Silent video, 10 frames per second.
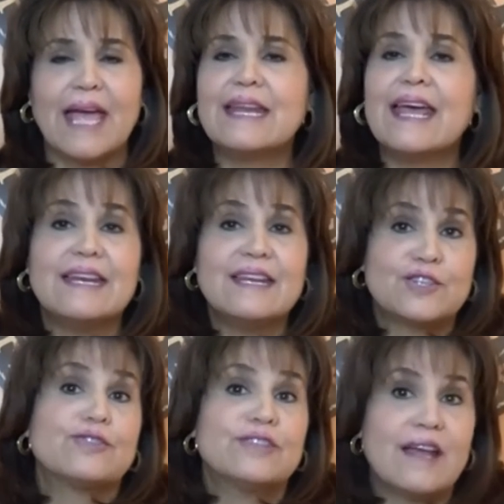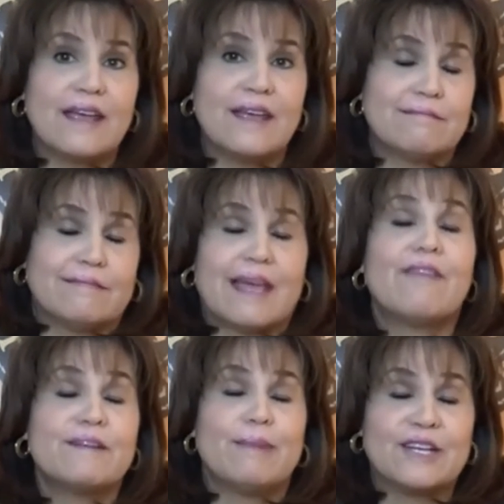it should not,
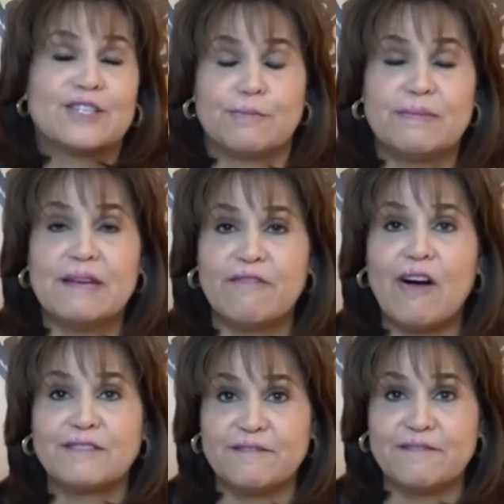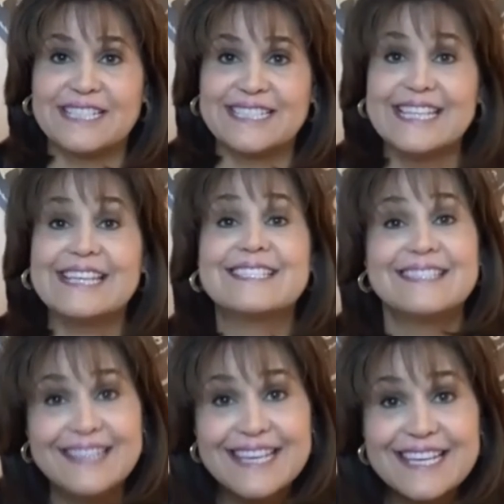everybody should be involved in fixing
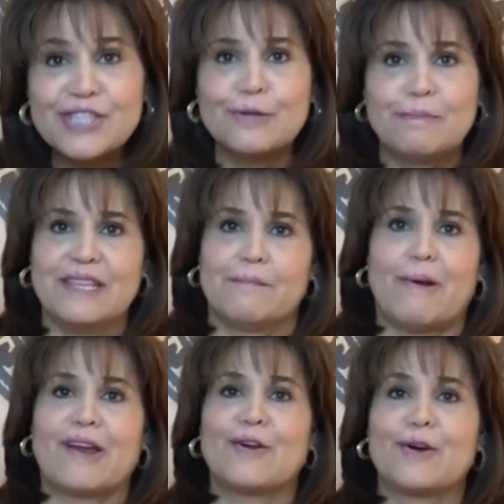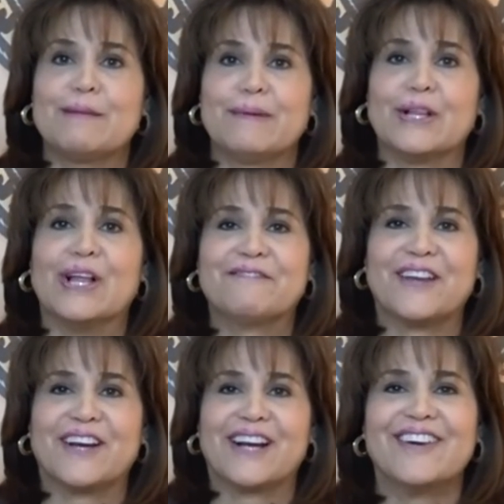this. This should be the priority bill
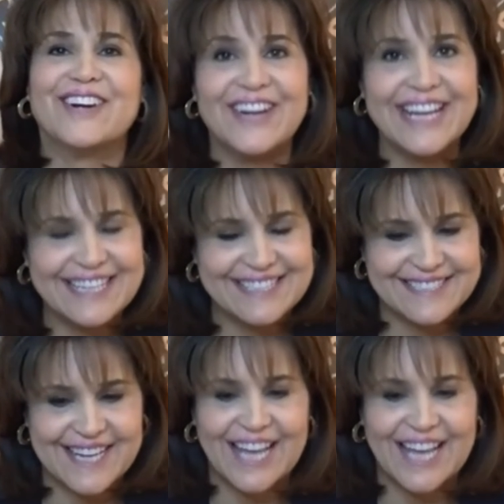of the governor. It is